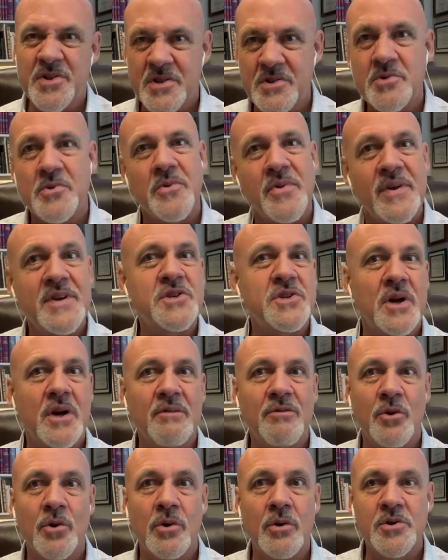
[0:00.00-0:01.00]
These are the things that
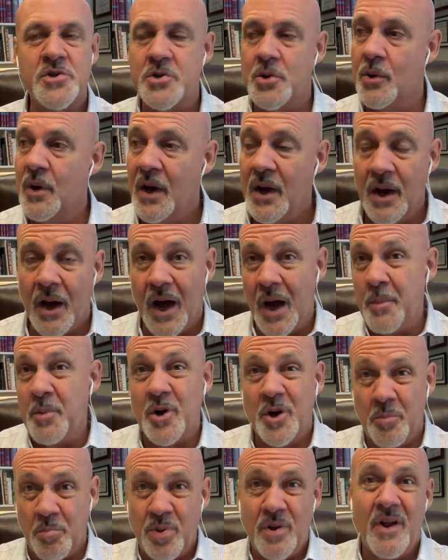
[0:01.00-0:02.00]
I've learned. So I'm
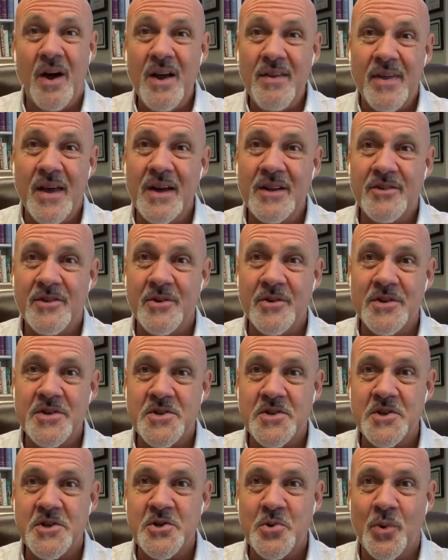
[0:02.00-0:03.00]
going to apply that to this
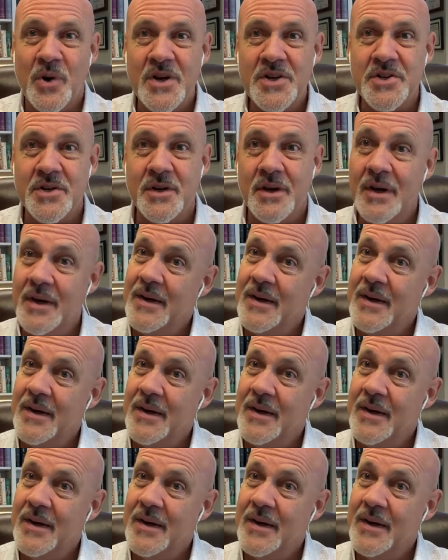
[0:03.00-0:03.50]
situation.